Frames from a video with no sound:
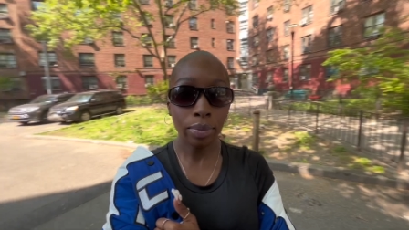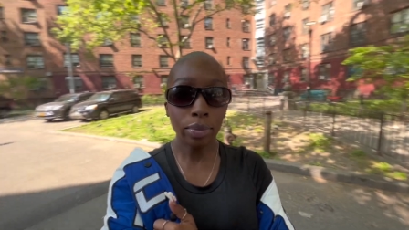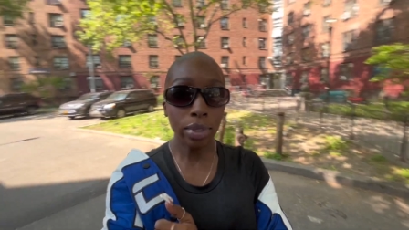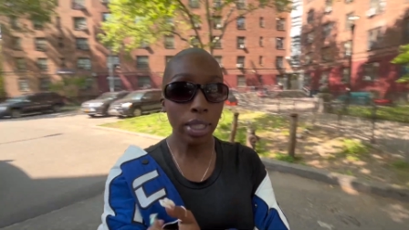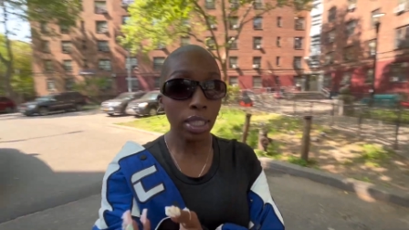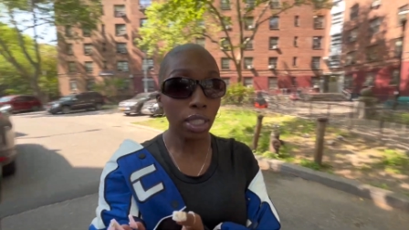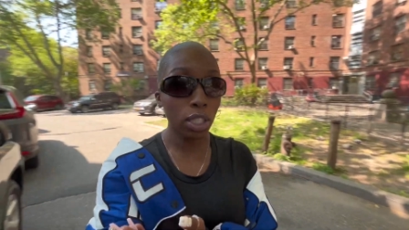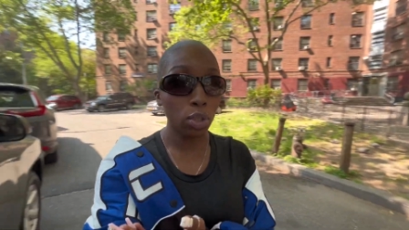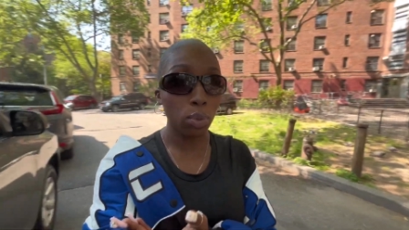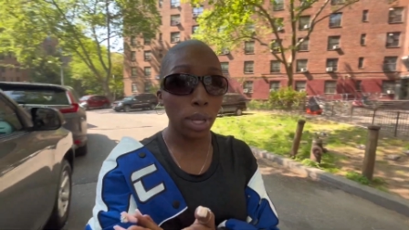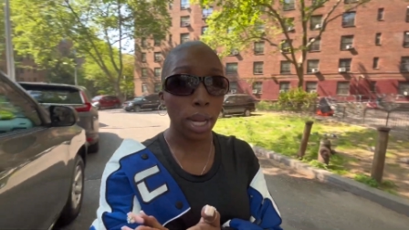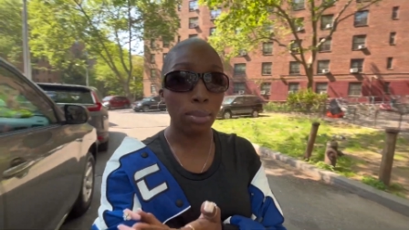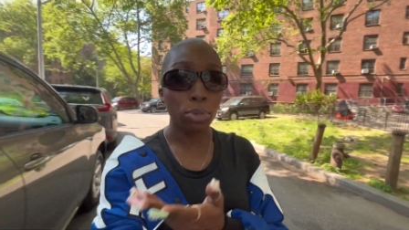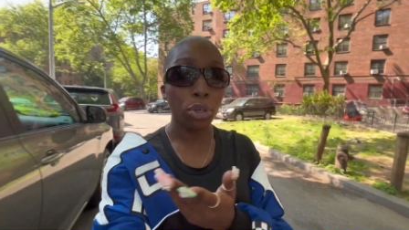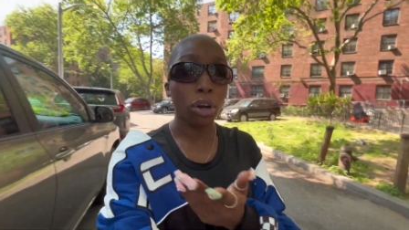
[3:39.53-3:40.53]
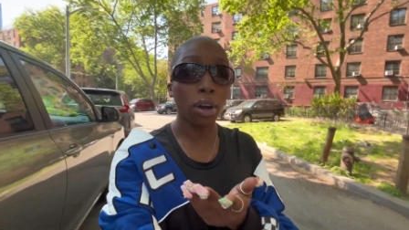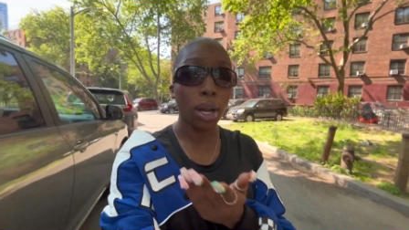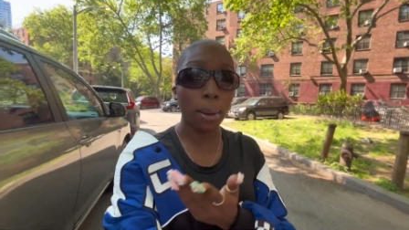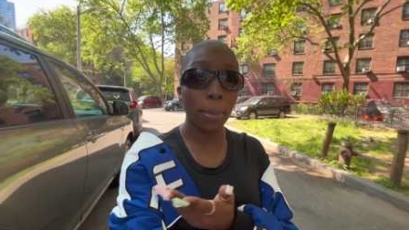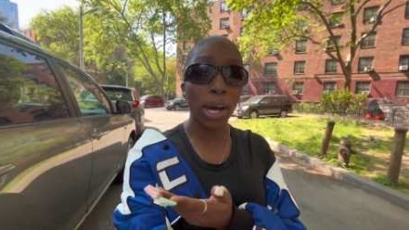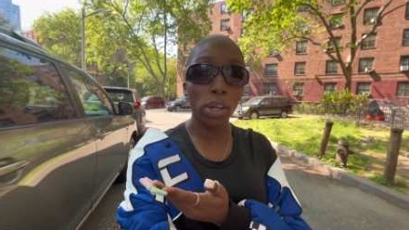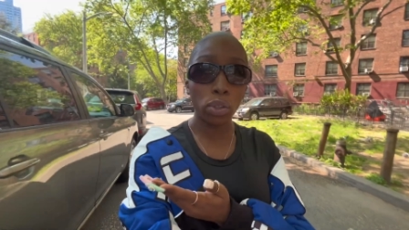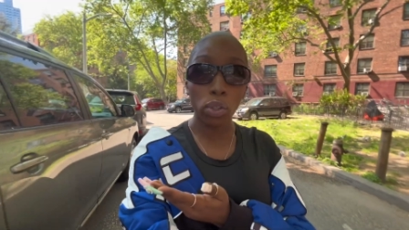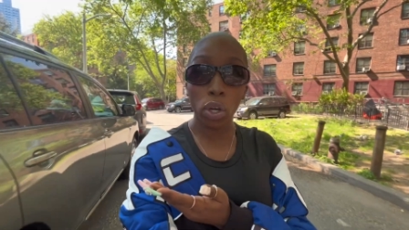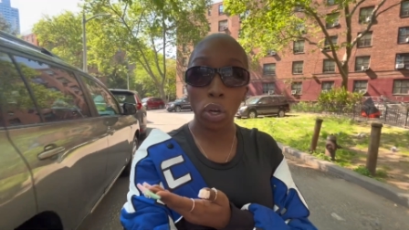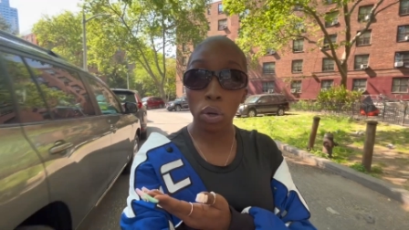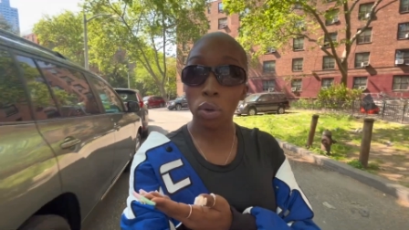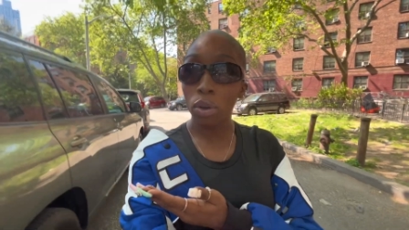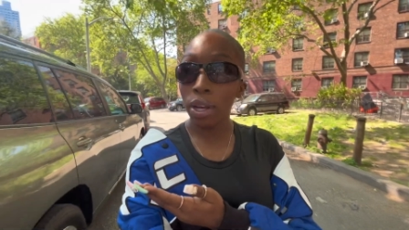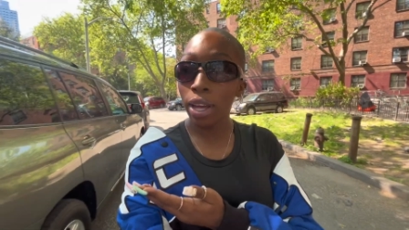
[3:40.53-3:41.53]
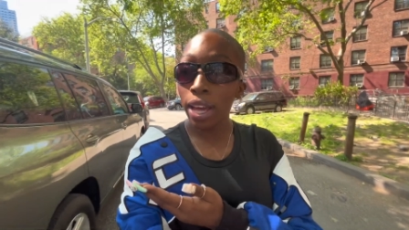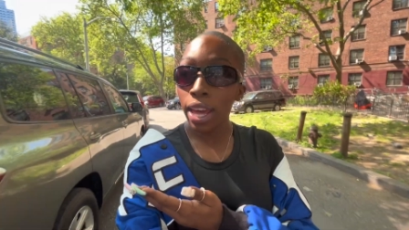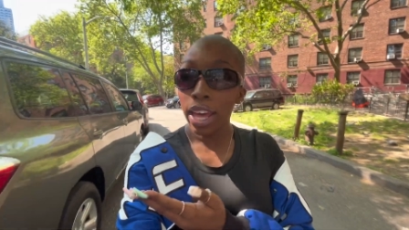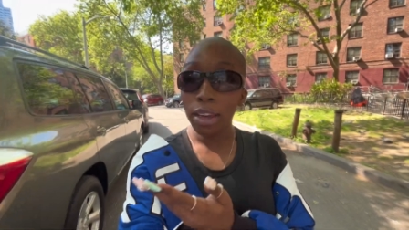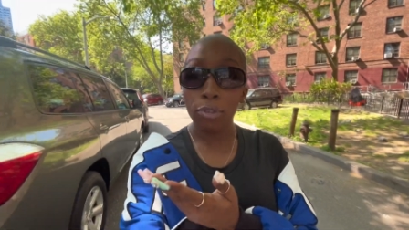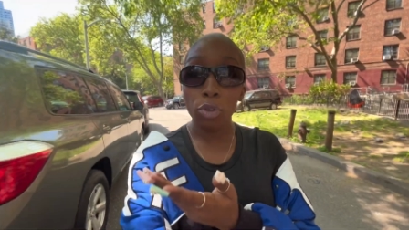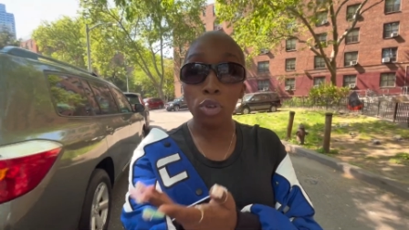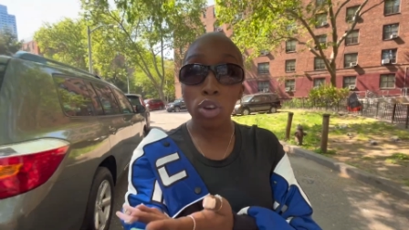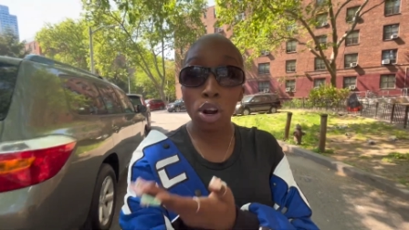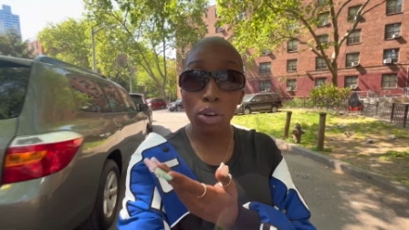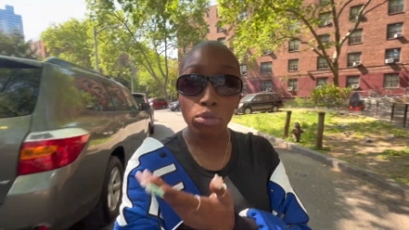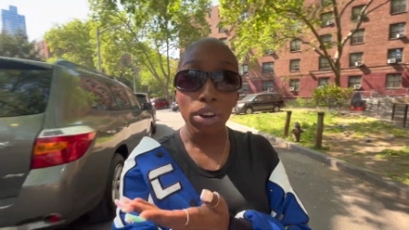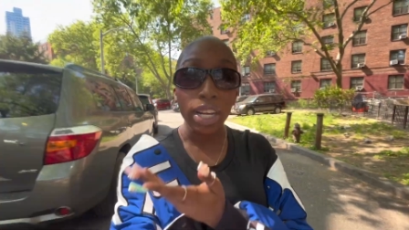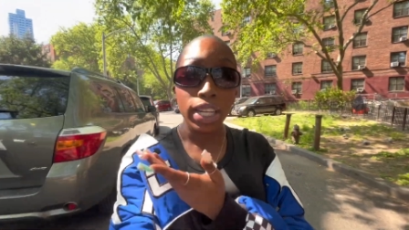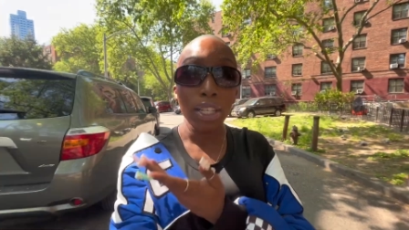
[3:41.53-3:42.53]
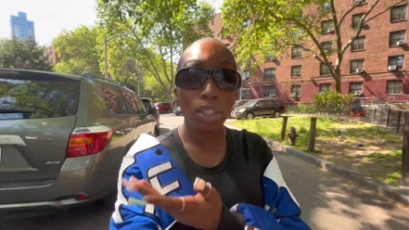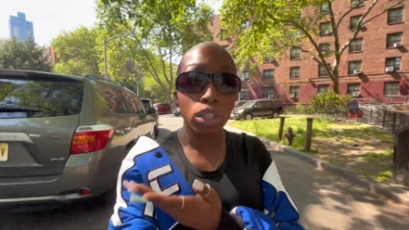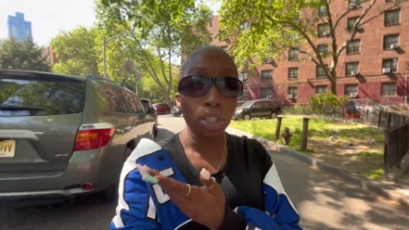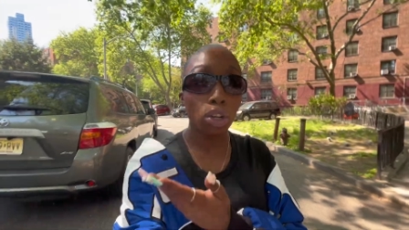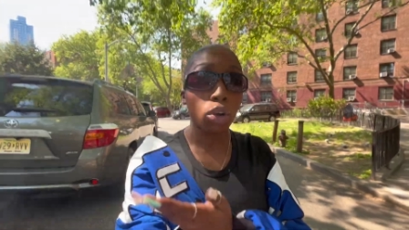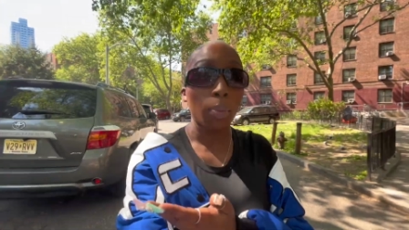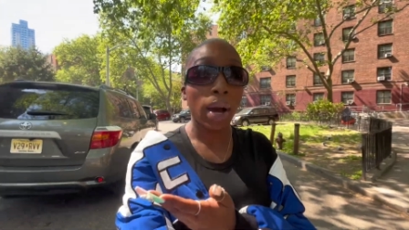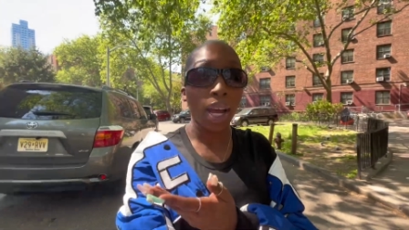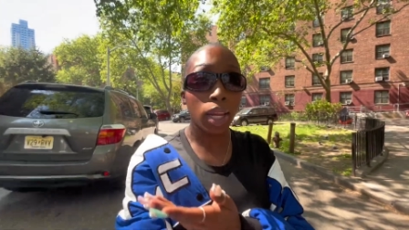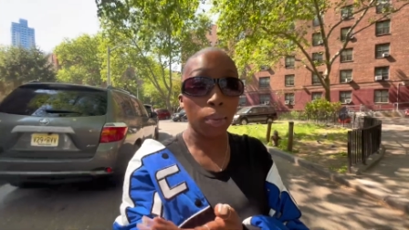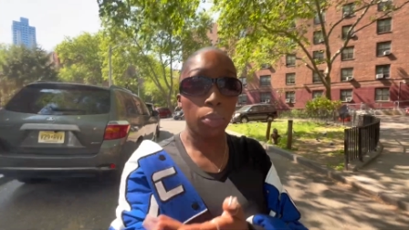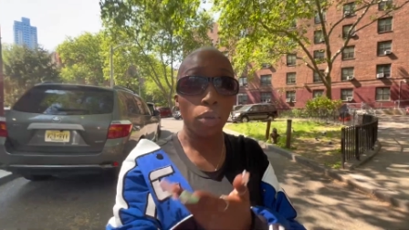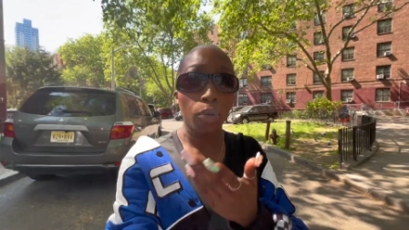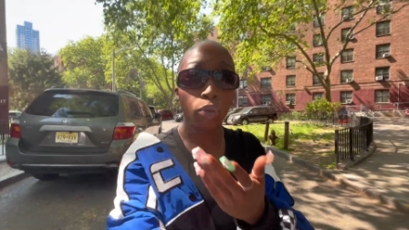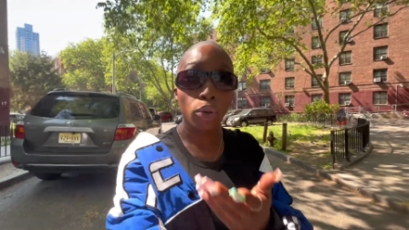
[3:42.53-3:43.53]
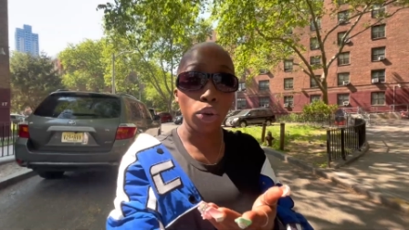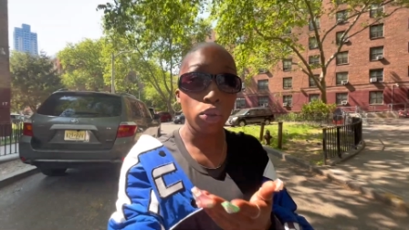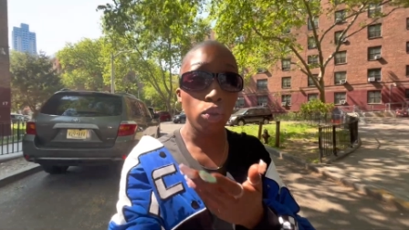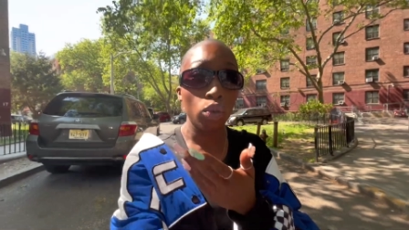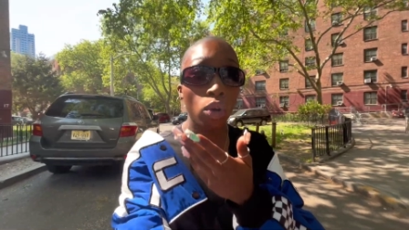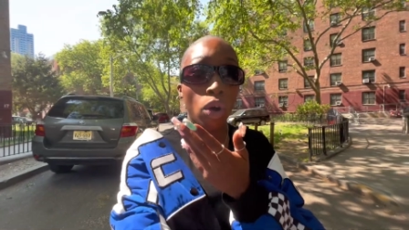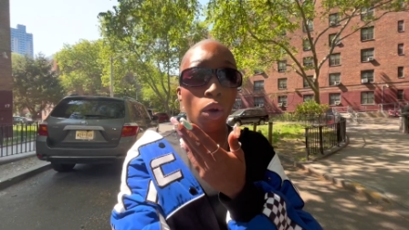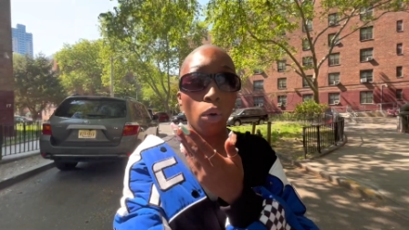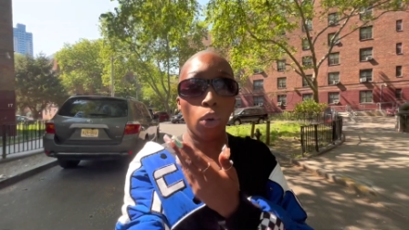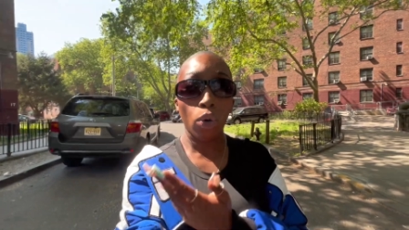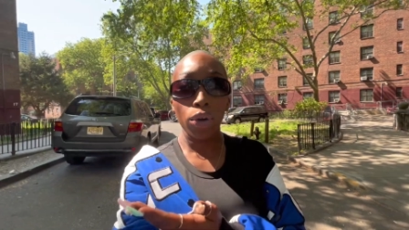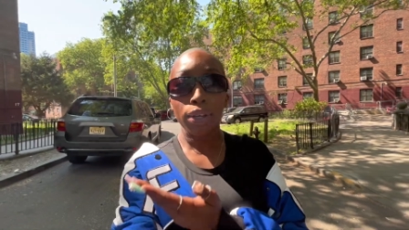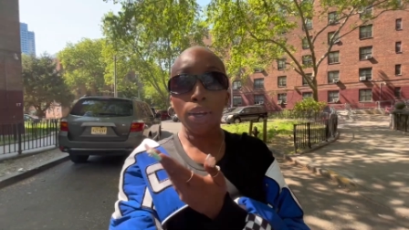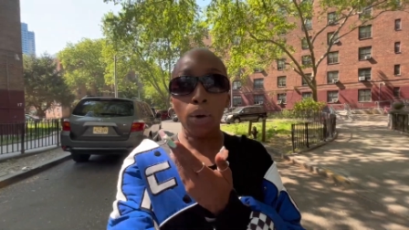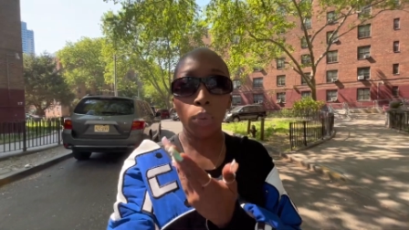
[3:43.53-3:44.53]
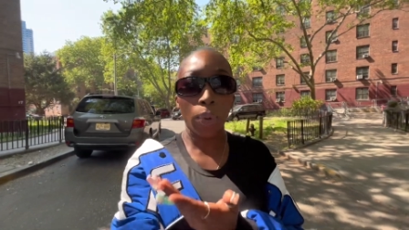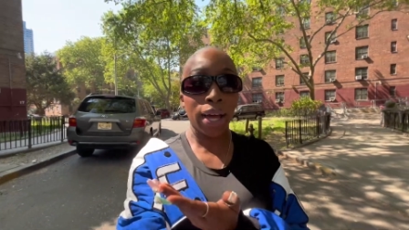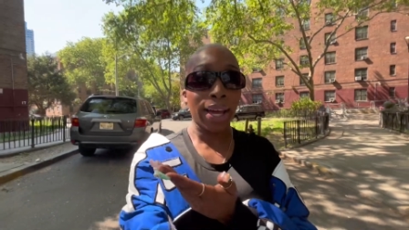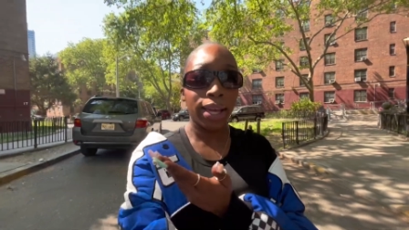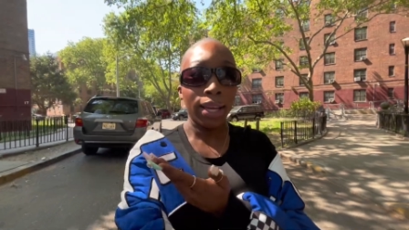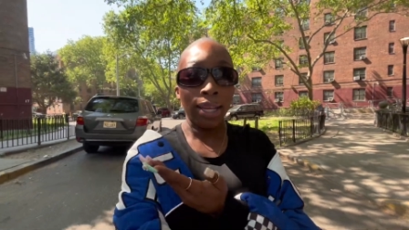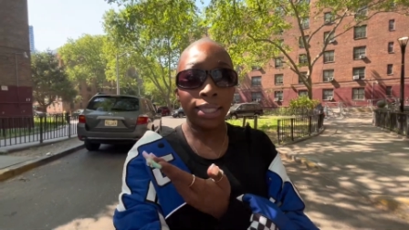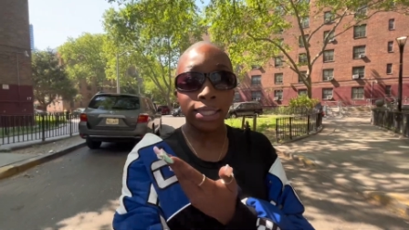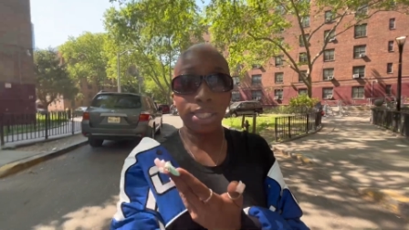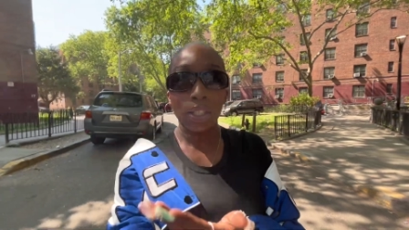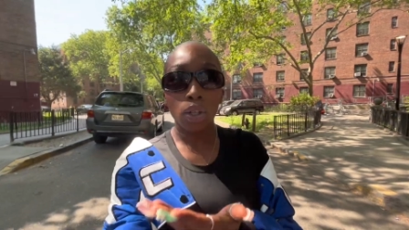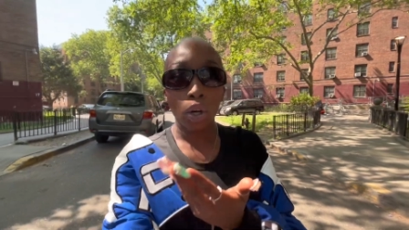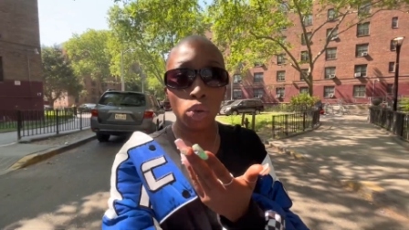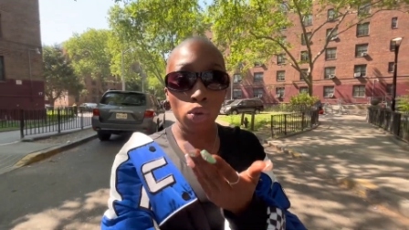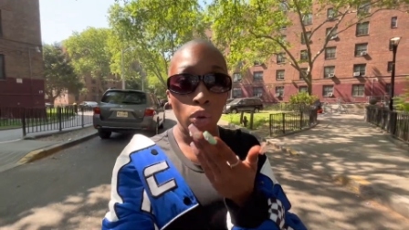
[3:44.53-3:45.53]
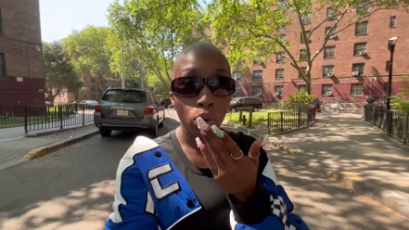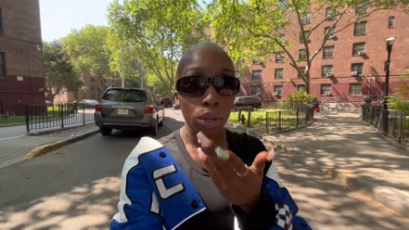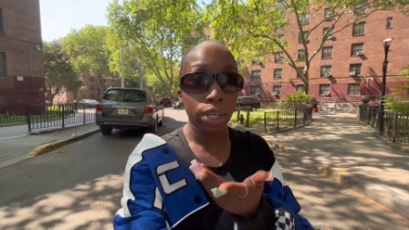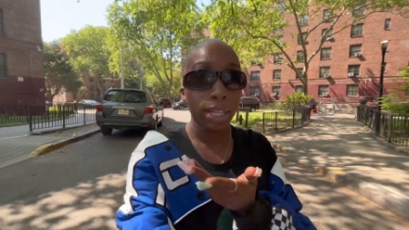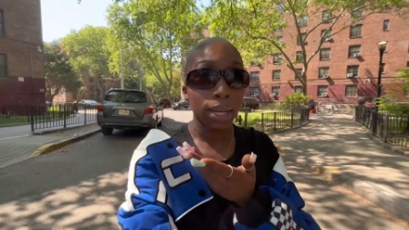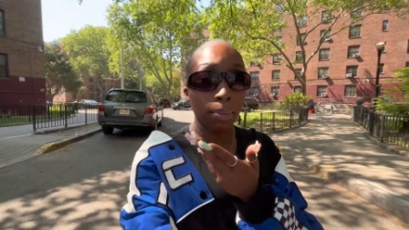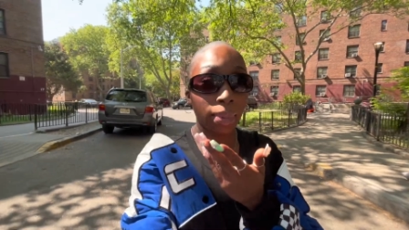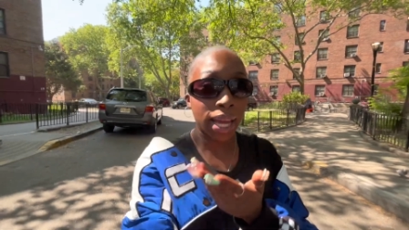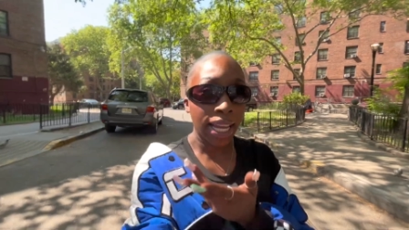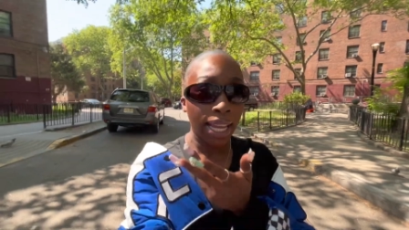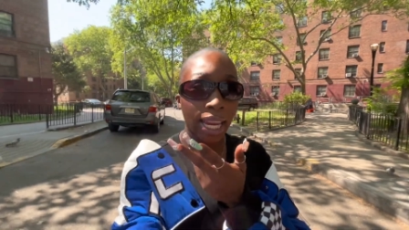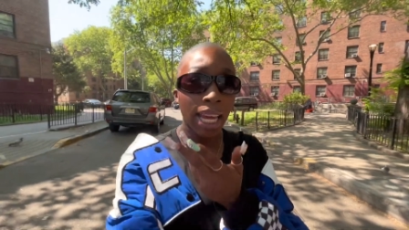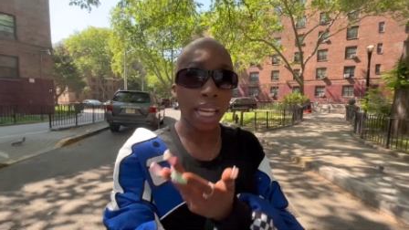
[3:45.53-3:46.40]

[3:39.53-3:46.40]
This is what I'm talking about though. If you don't run into nobody before you on your way to go order your bacon,